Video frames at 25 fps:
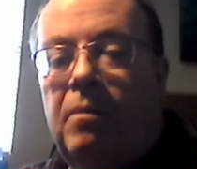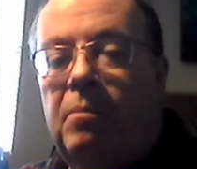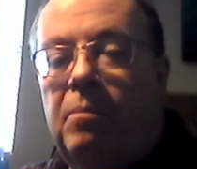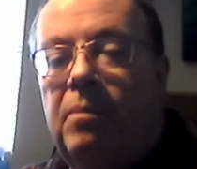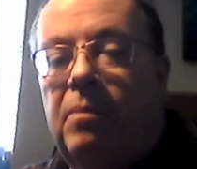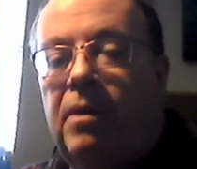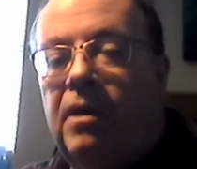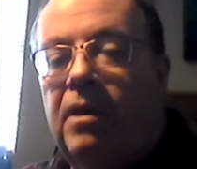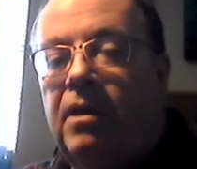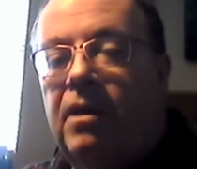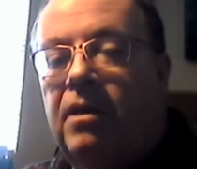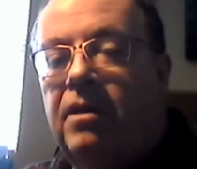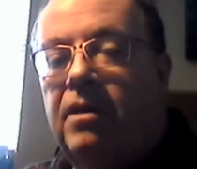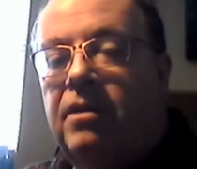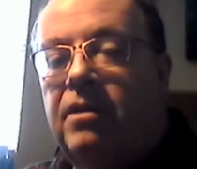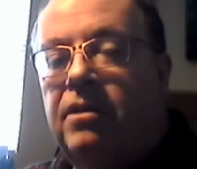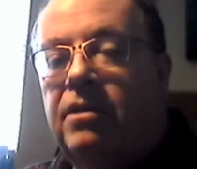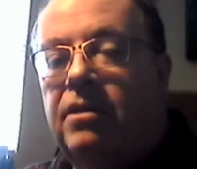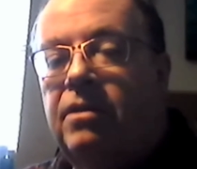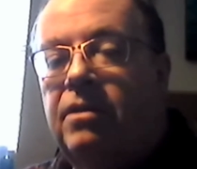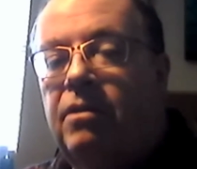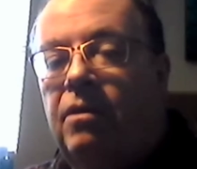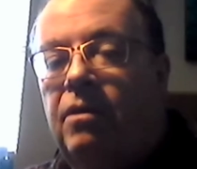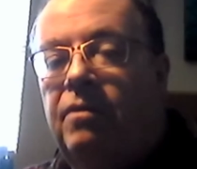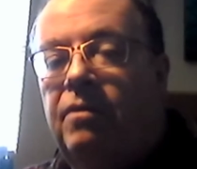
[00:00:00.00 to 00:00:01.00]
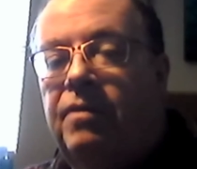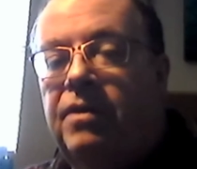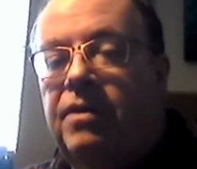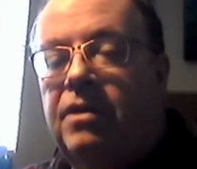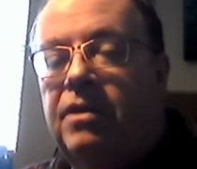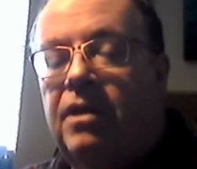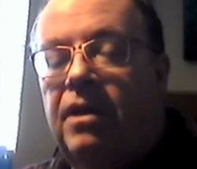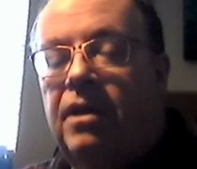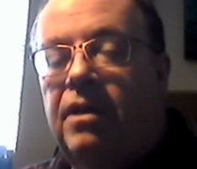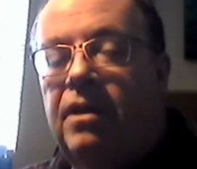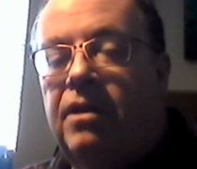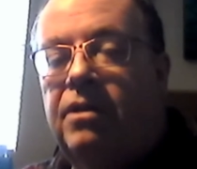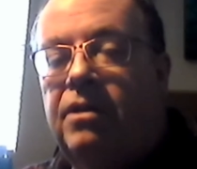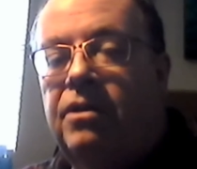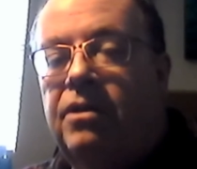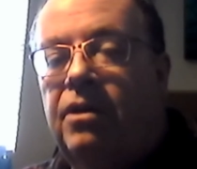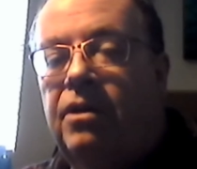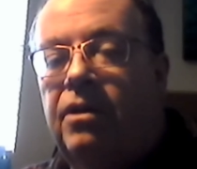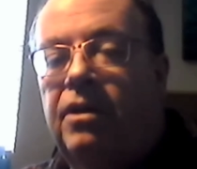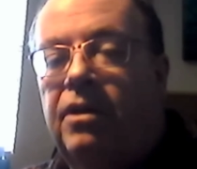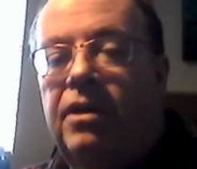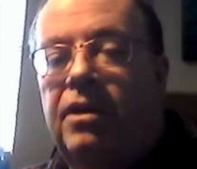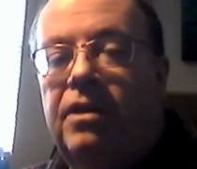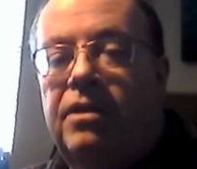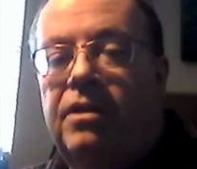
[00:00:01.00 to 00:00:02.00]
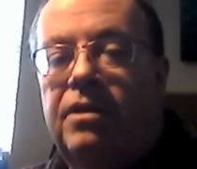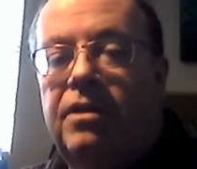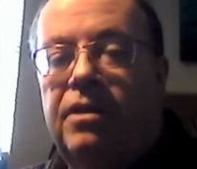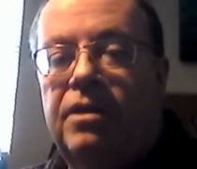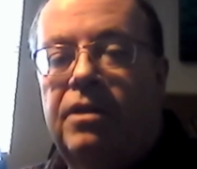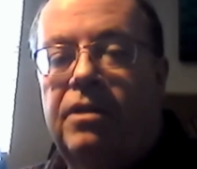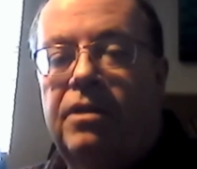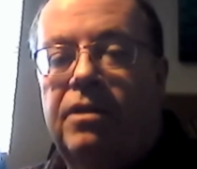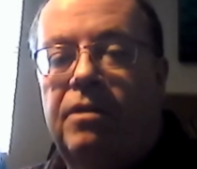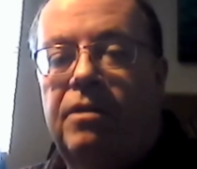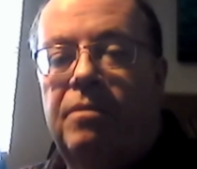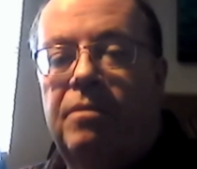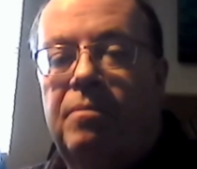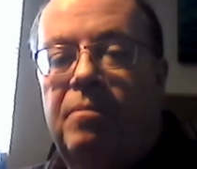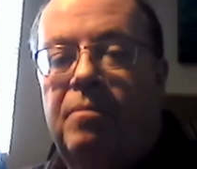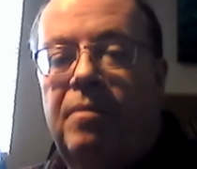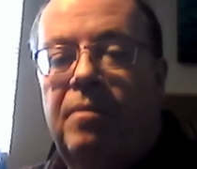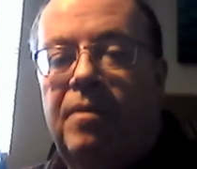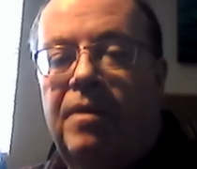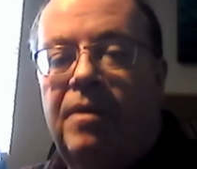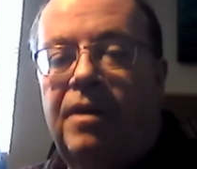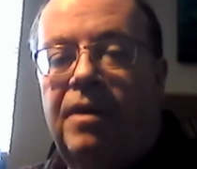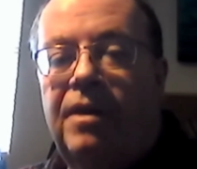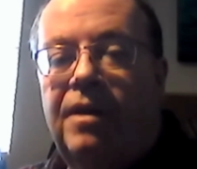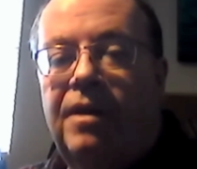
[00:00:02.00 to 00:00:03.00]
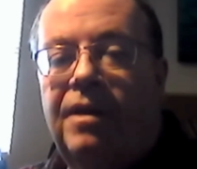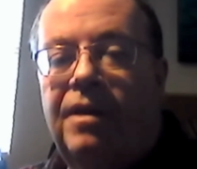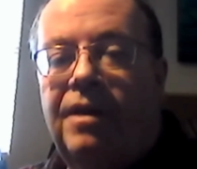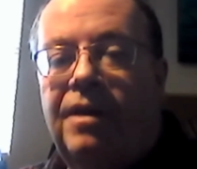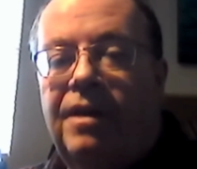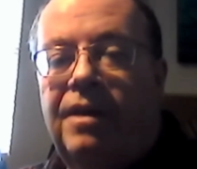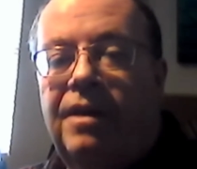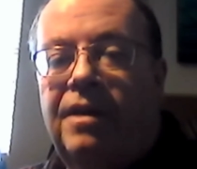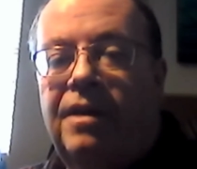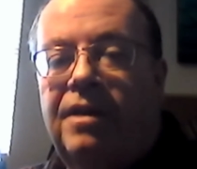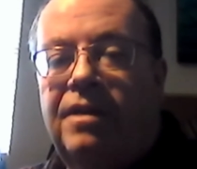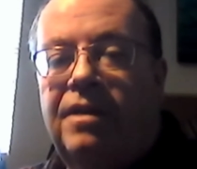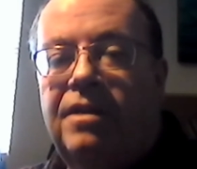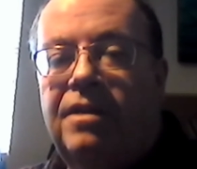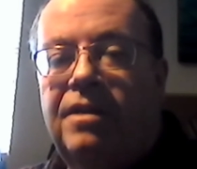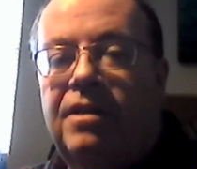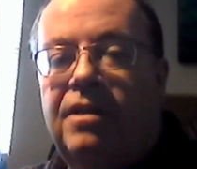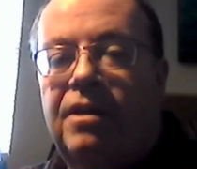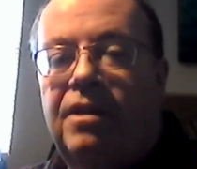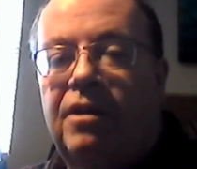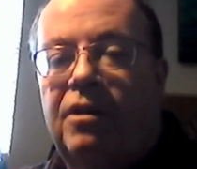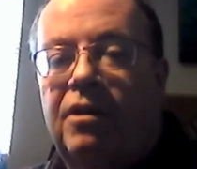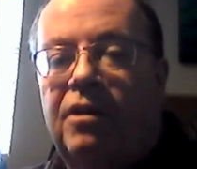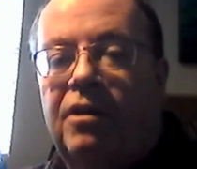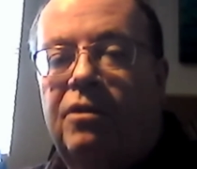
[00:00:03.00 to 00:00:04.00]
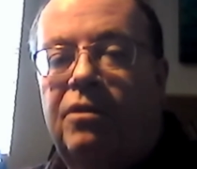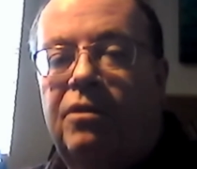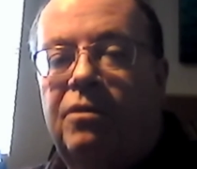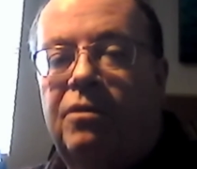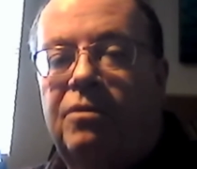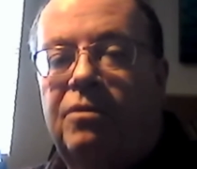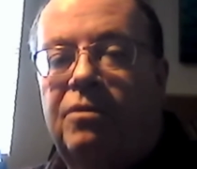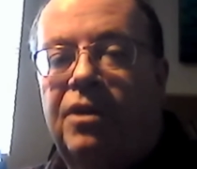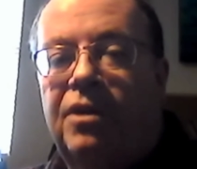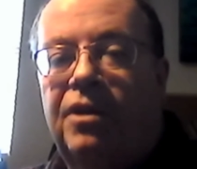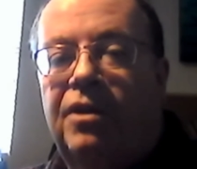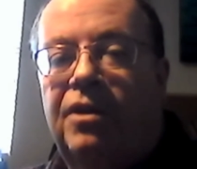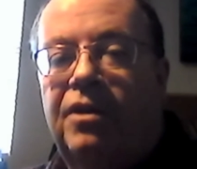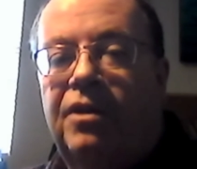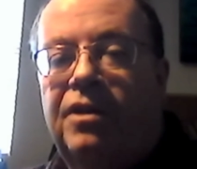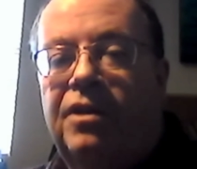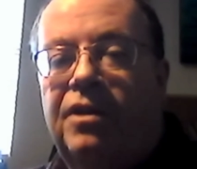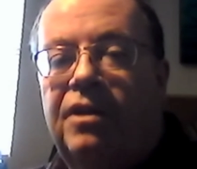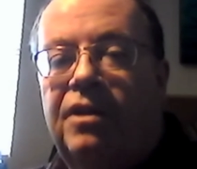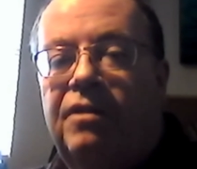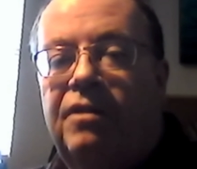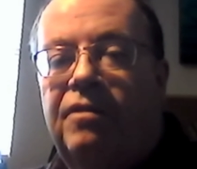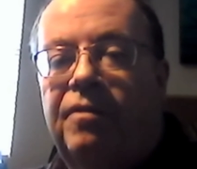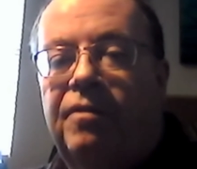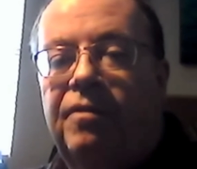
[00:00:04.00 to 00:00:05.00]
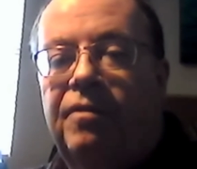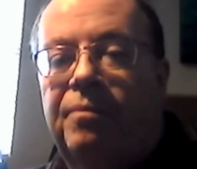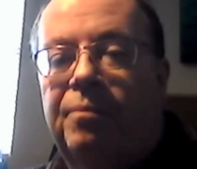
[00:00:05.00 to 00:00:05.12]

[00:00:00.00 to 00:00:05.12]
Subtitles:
because obviously the Chinese system is a good alternative,